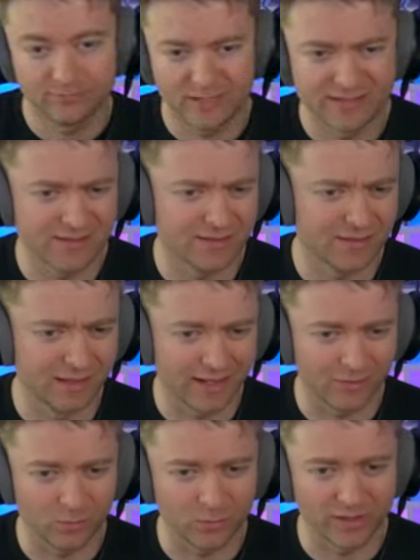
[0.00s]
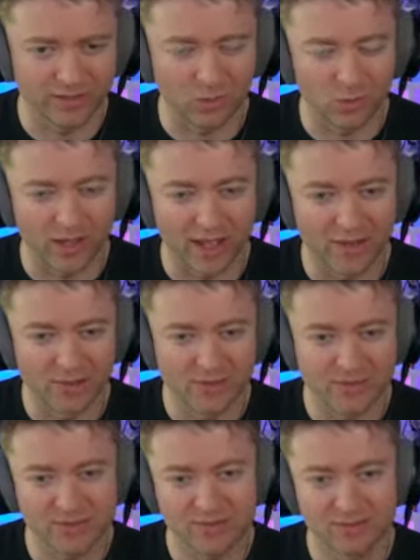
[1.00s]
It doesn't like win the whole
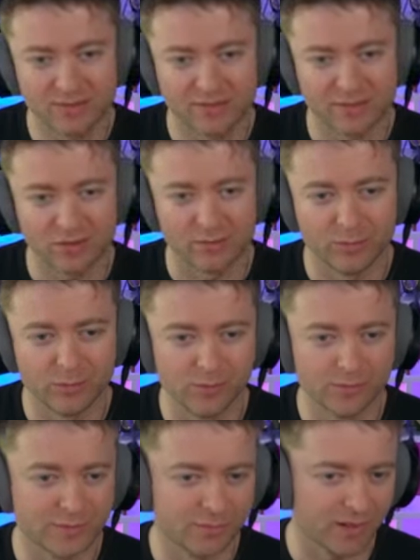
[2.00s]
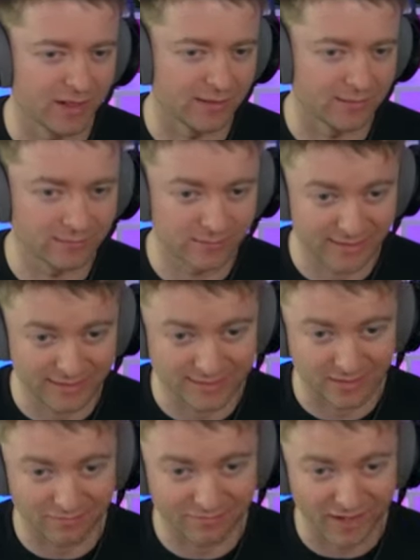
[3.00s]
house. There are moves, but he's
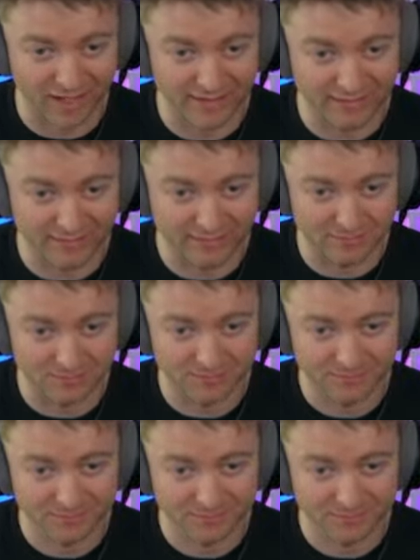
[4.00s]
not finding them.